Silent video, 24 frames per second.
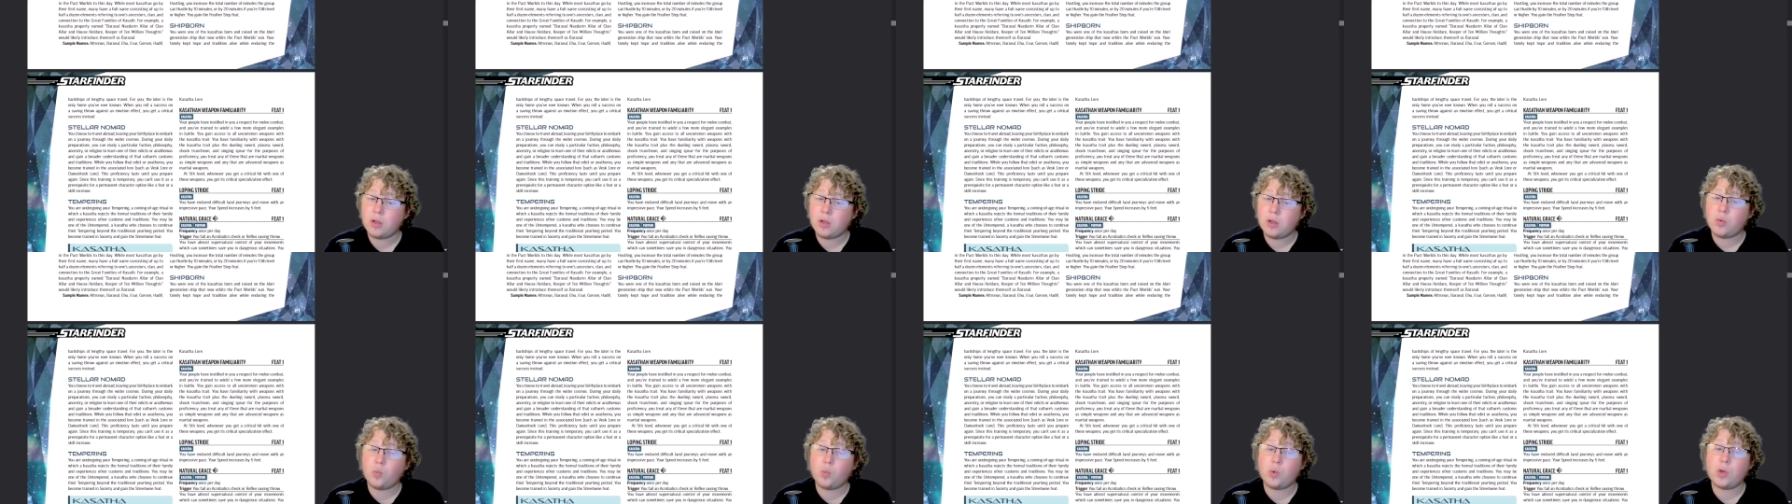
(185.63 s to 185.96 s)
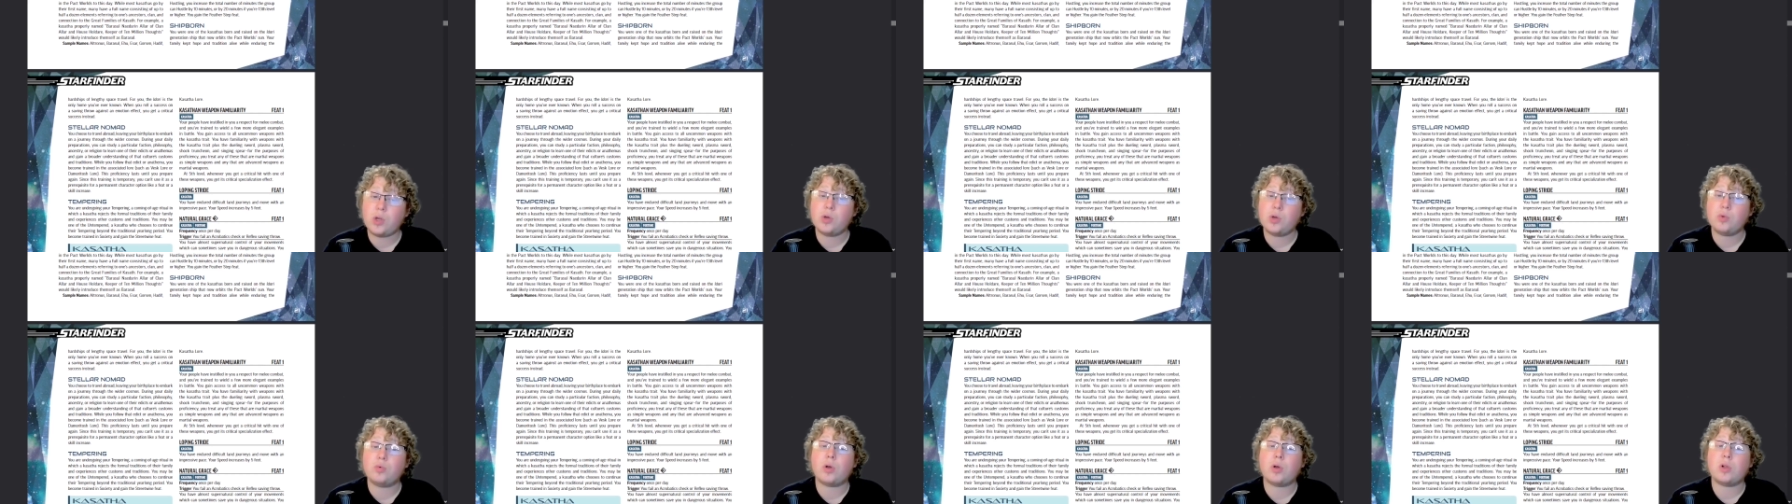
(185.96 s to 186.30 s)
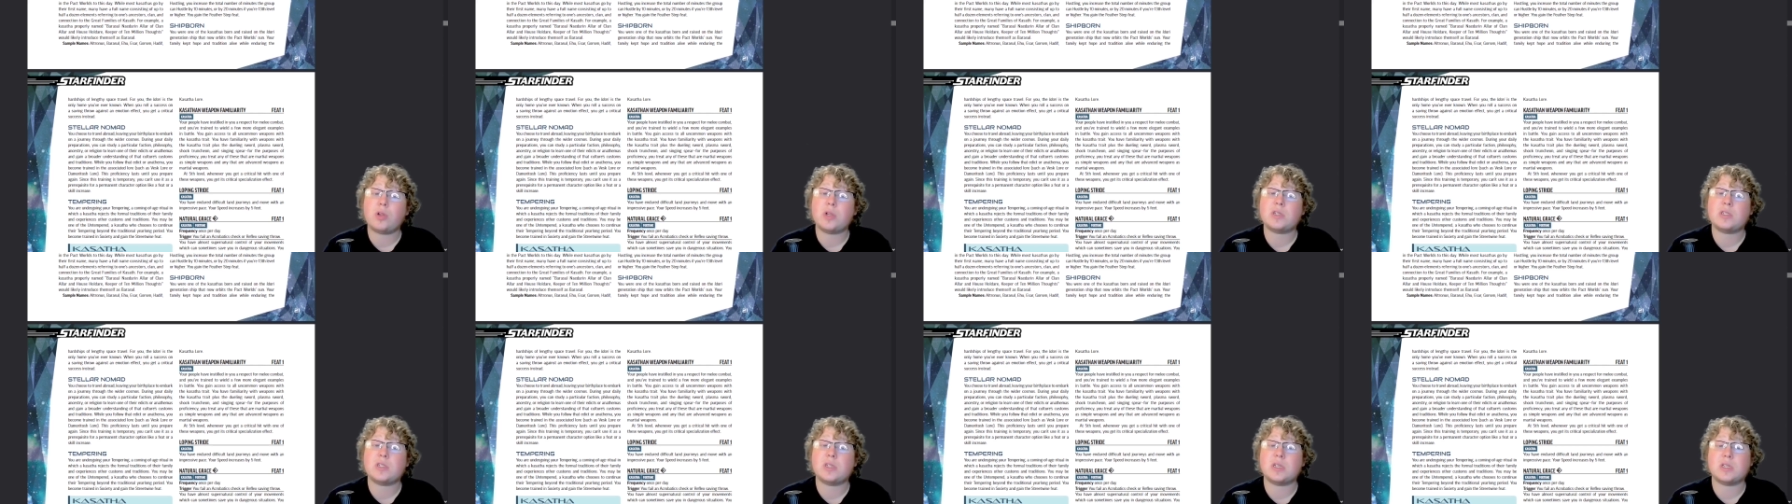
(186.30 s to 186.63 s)
When you roll a
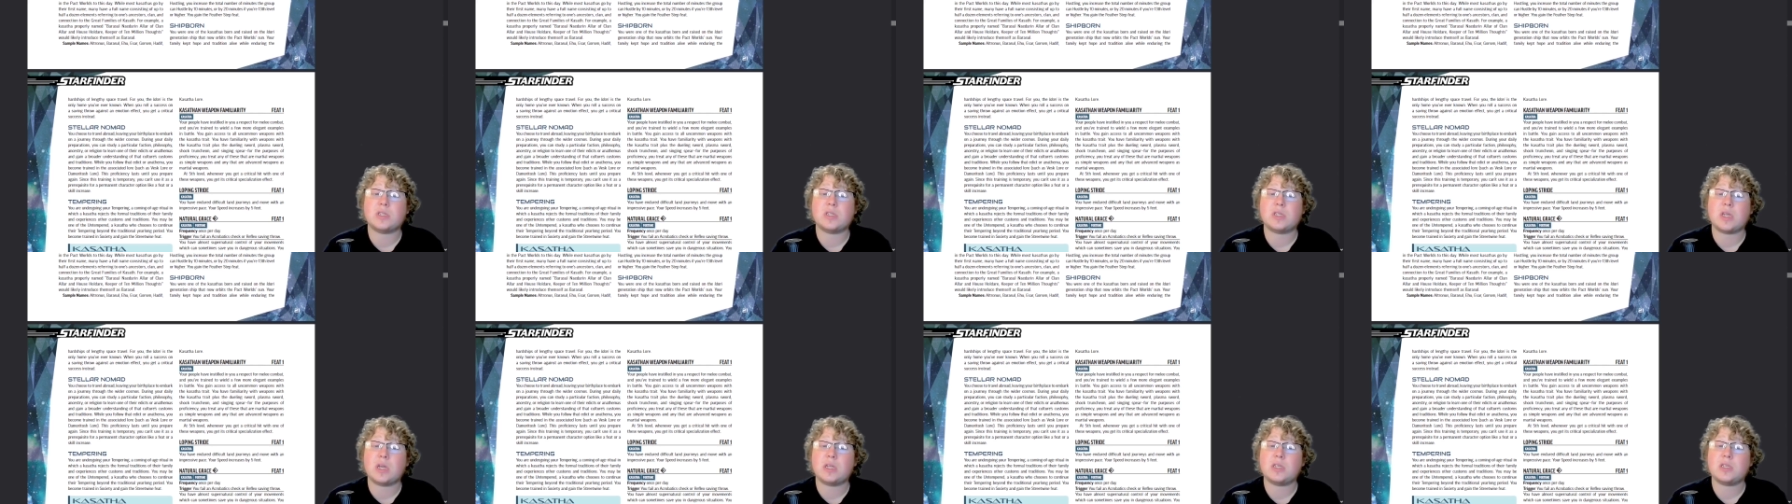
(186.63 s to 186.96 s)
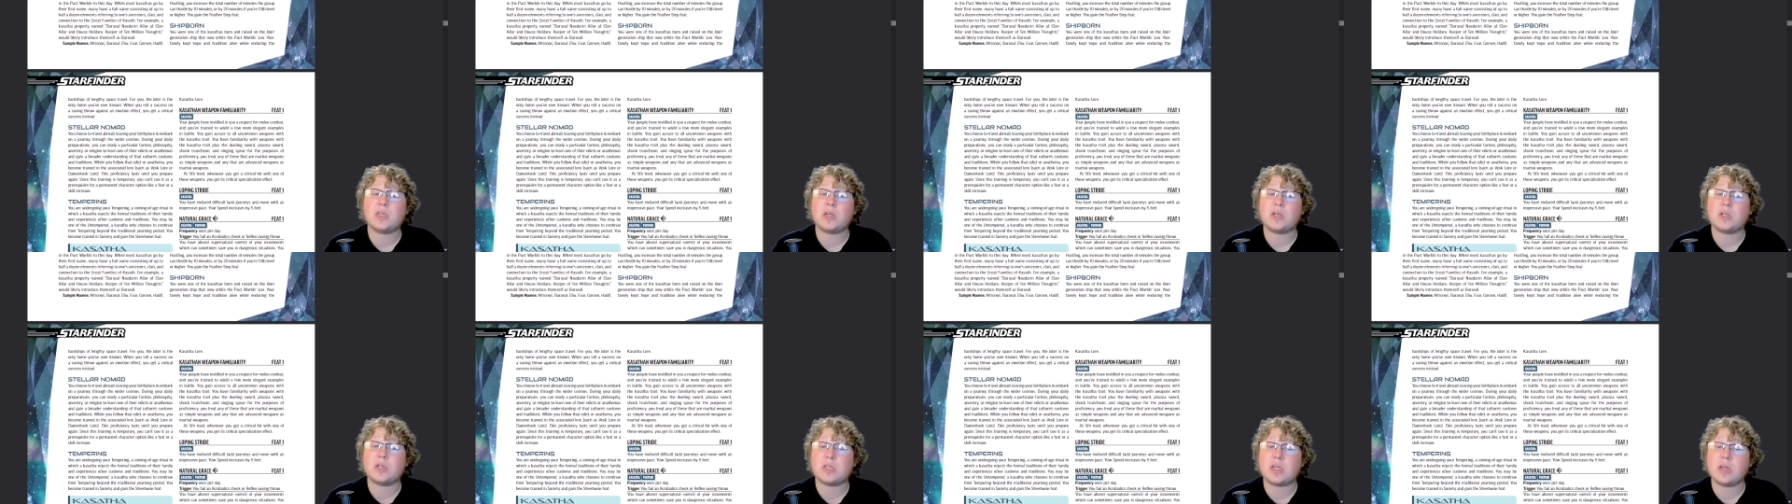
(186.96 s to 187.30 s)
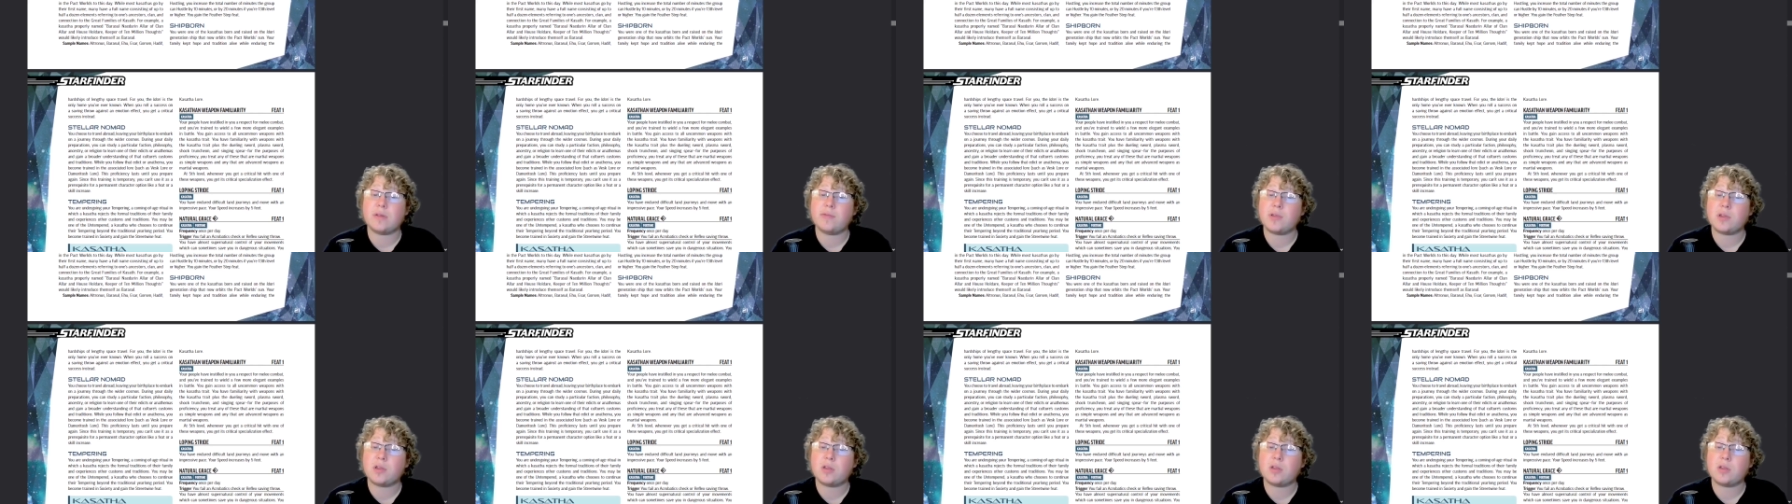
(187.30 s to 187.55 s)
success on a saving